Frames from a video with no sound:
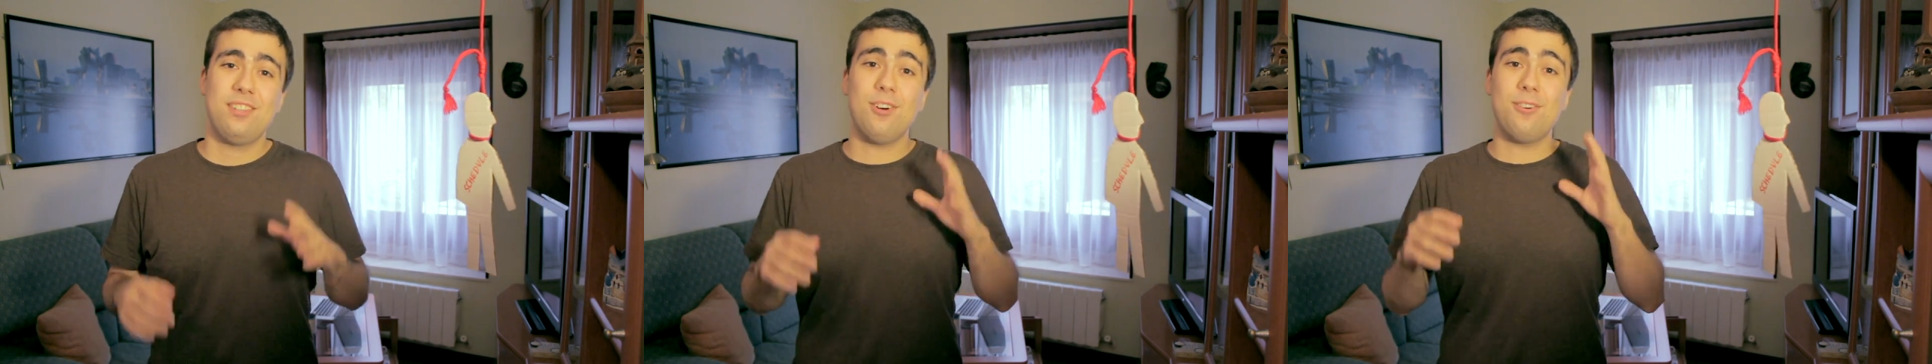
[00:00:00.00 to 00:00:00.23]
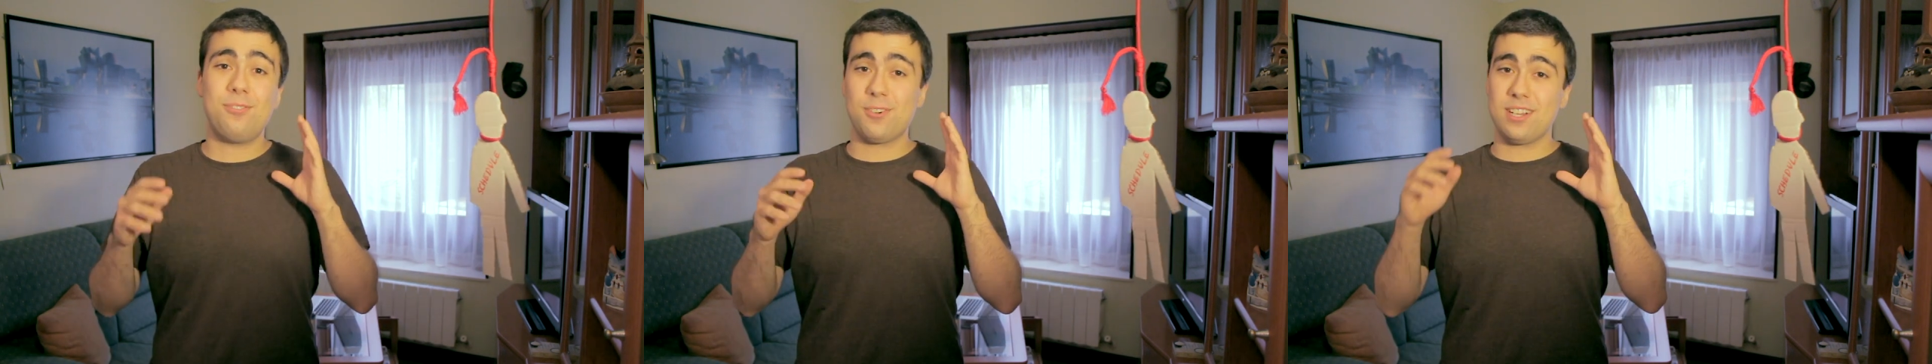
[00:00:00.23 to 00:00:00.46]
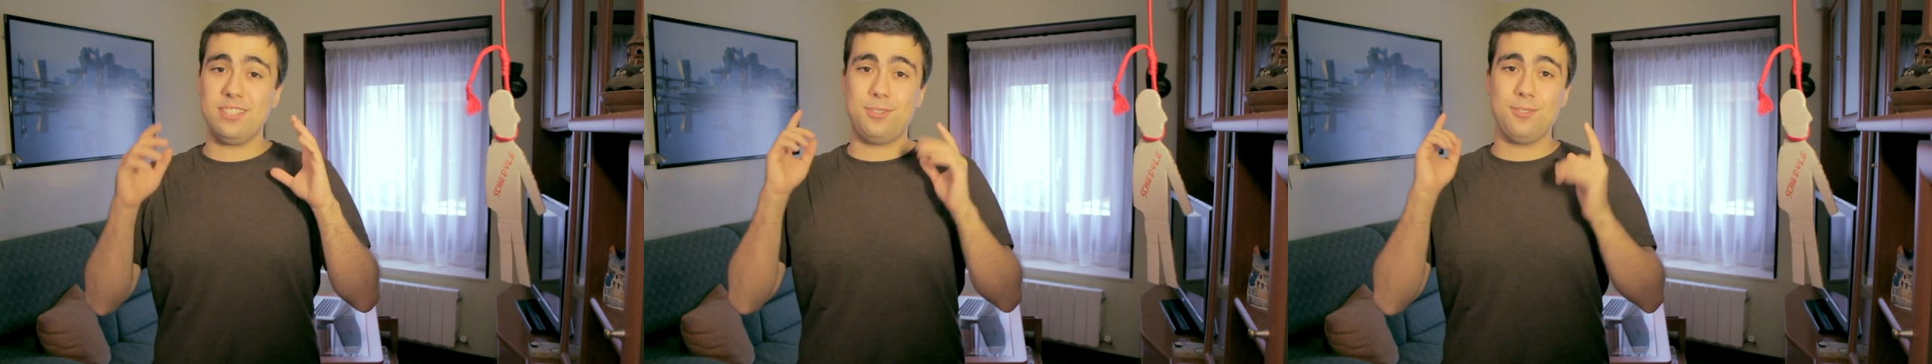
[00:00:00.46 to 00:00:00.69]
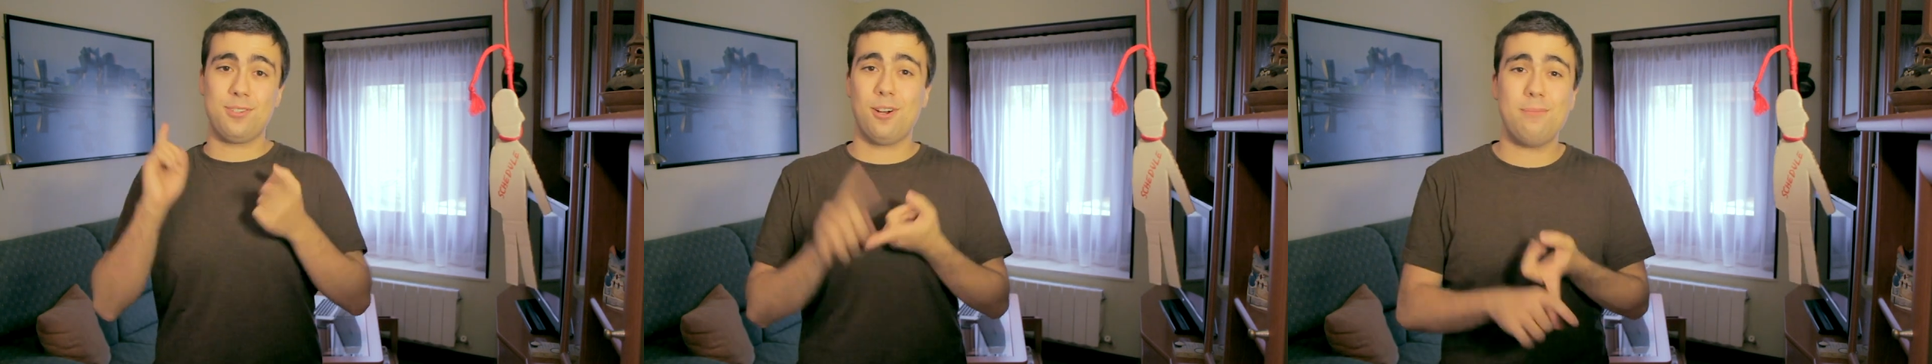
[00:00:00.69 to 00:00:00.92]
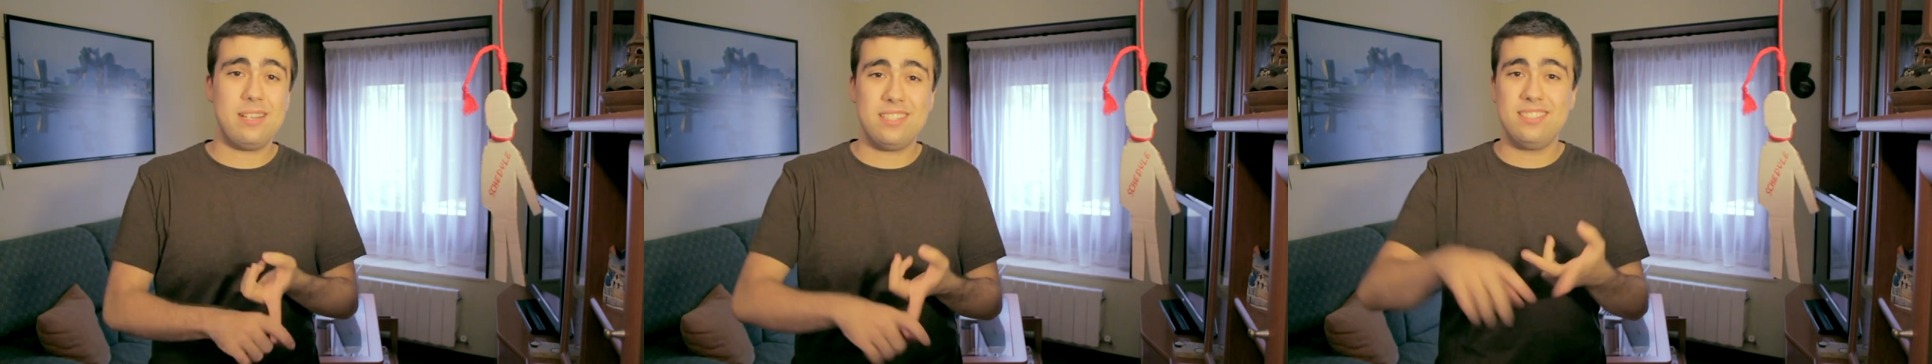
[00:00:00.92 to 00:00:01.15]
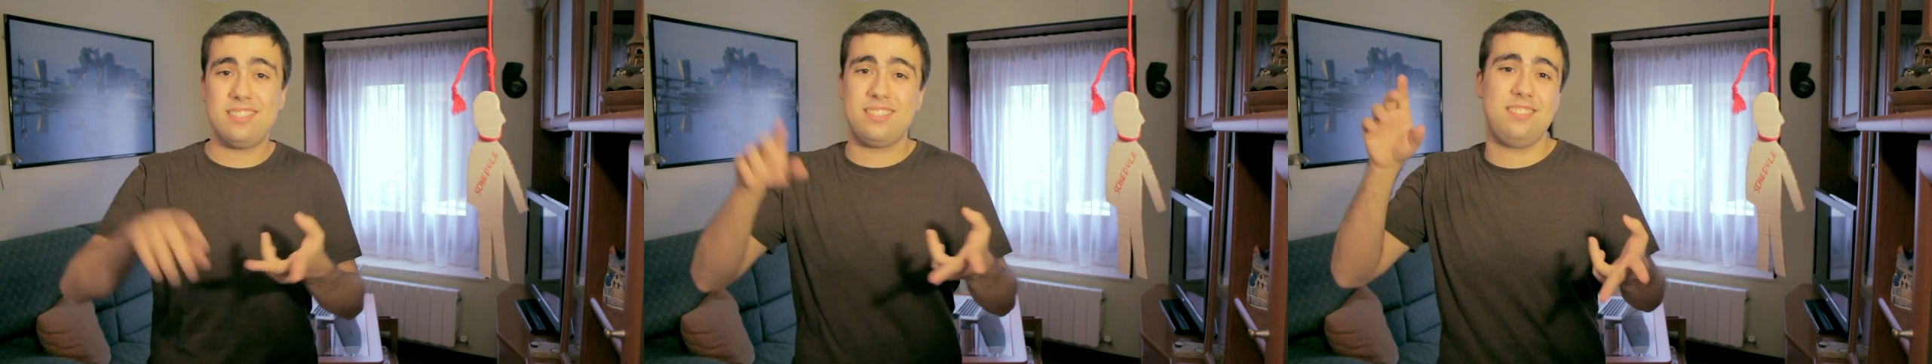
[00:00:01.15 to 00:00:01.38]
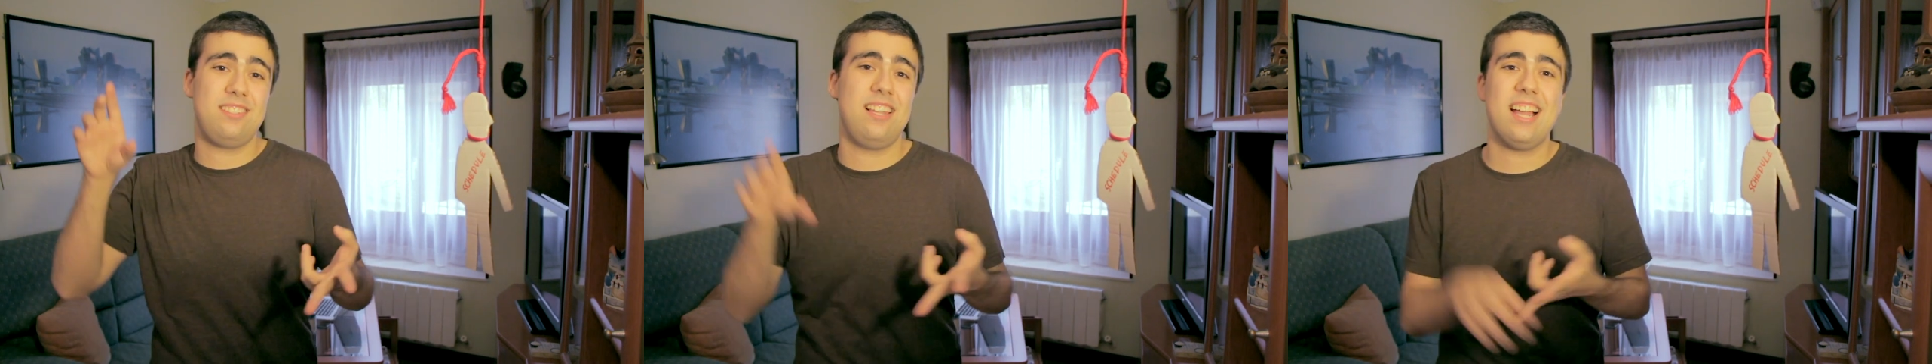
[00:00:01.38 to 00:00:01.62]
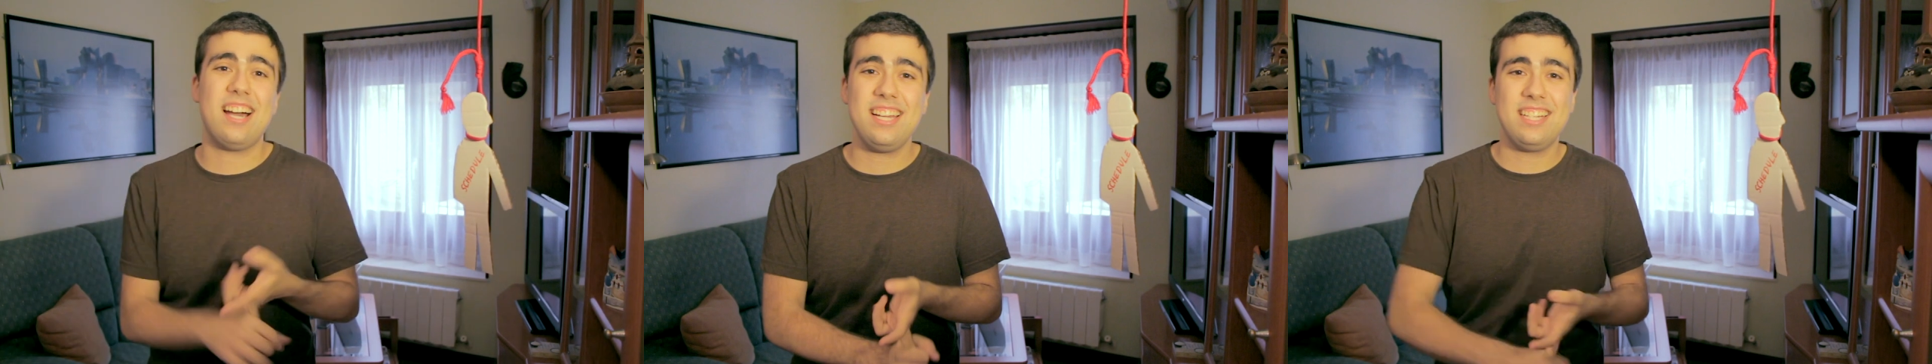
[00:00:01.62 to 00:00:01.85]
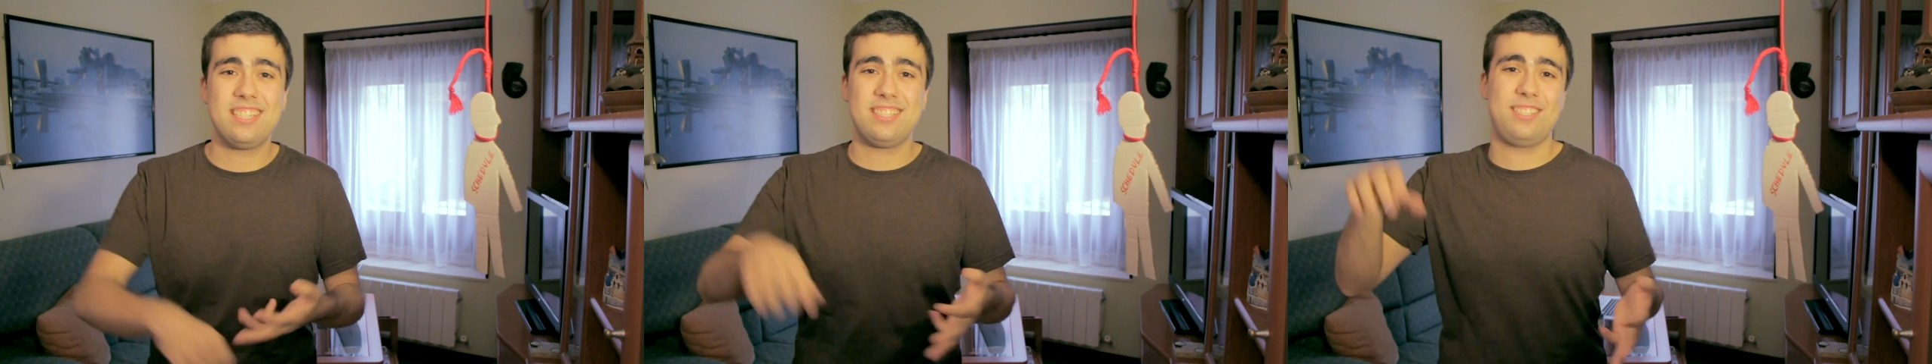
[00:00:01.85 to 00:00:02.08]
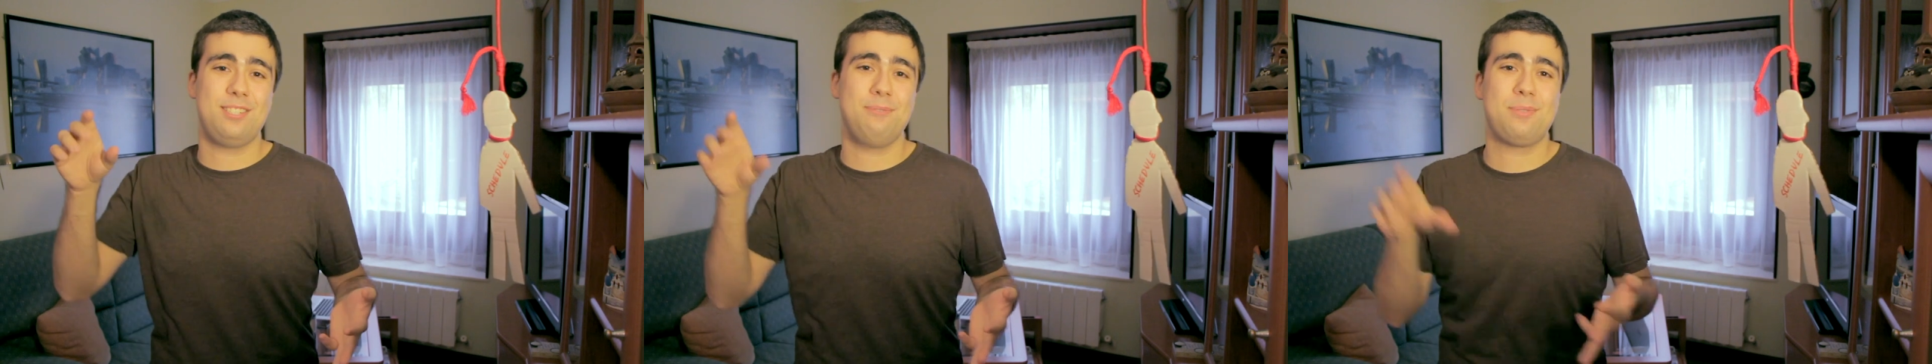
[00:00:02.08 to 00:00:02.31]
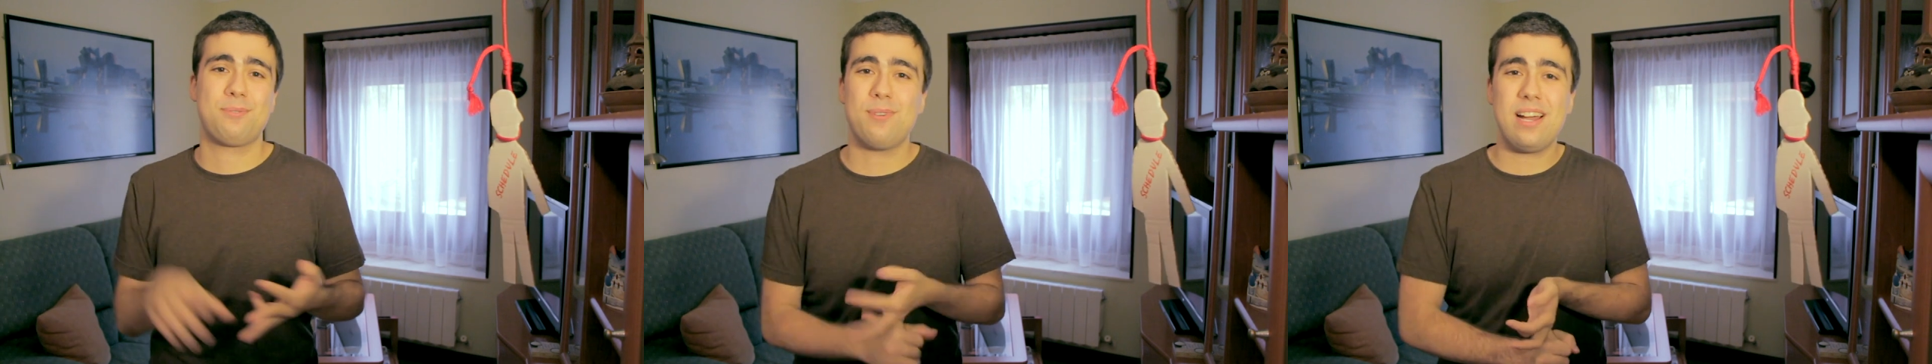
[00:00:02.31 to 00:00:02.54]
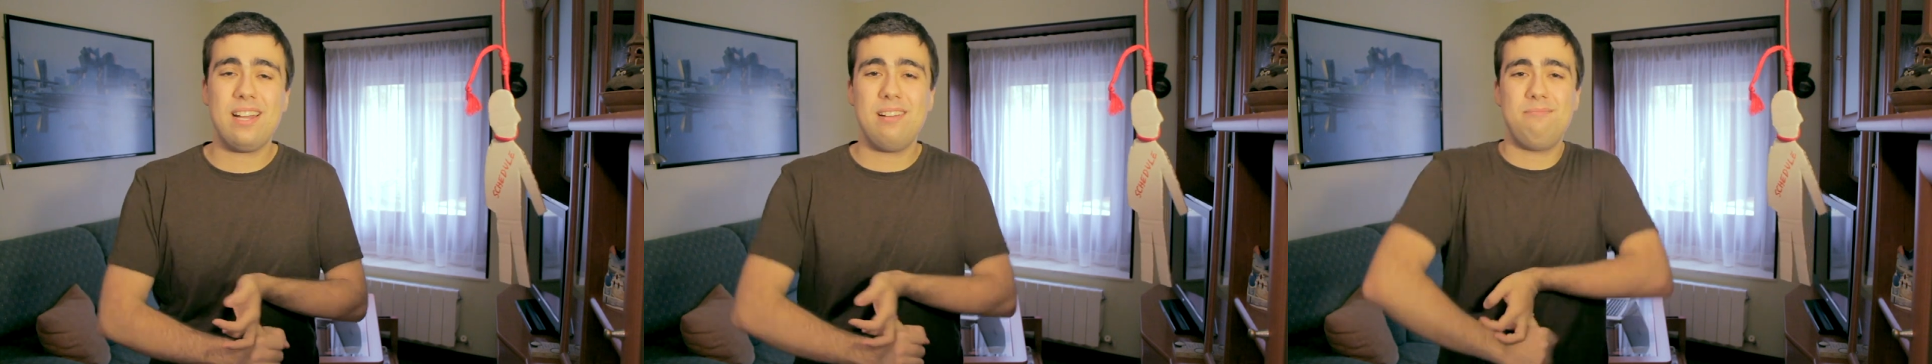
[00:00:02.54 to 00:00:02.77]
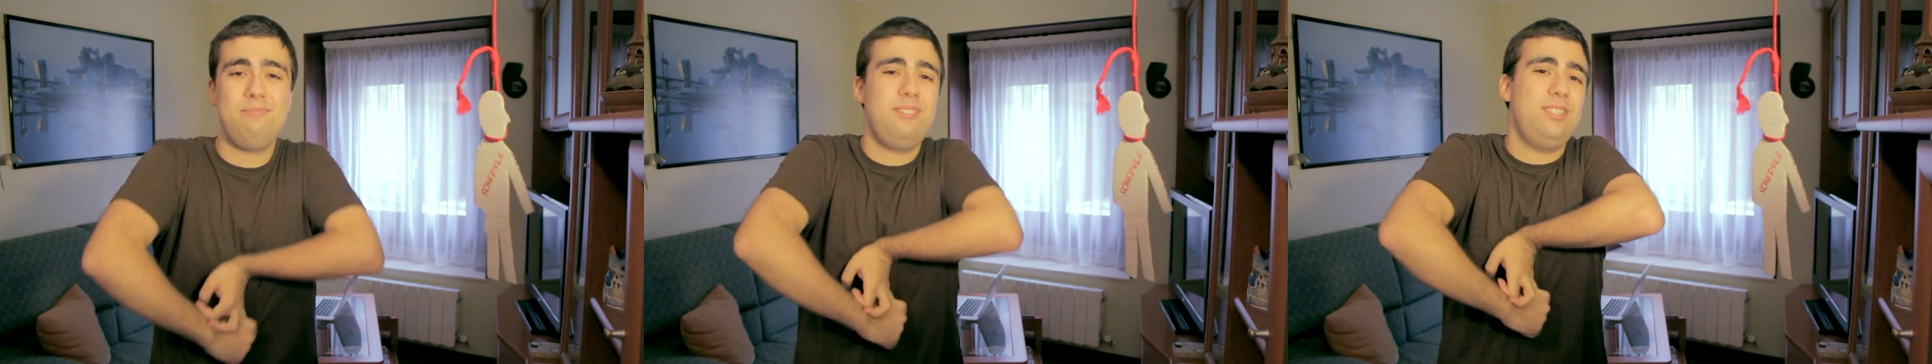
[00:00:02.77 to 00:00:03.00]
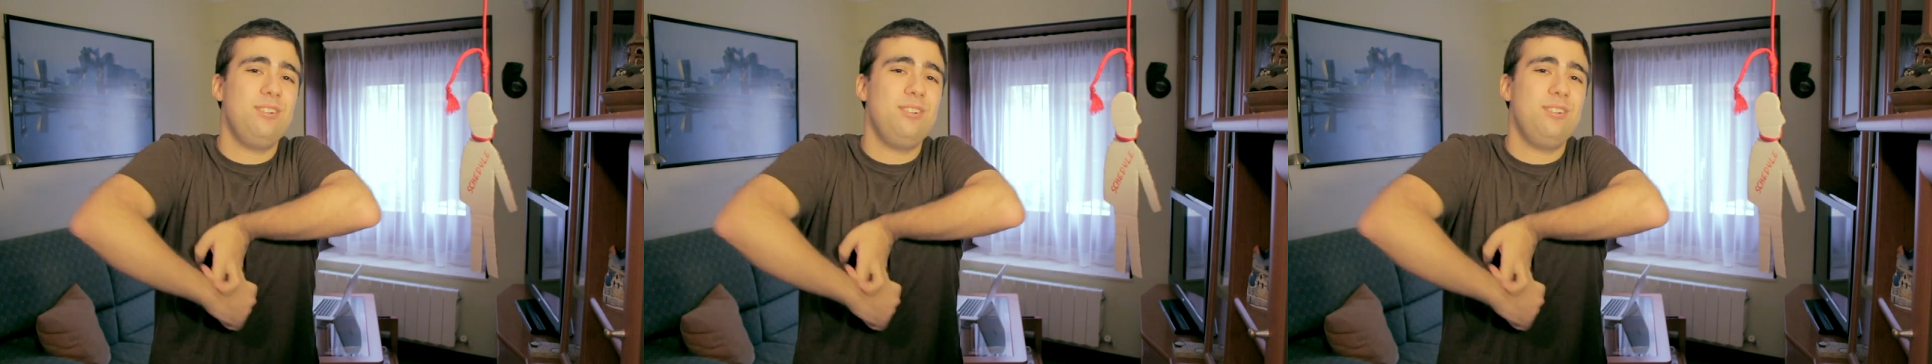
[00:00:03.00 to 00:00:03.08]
Don't forget to comment, like, subscribe,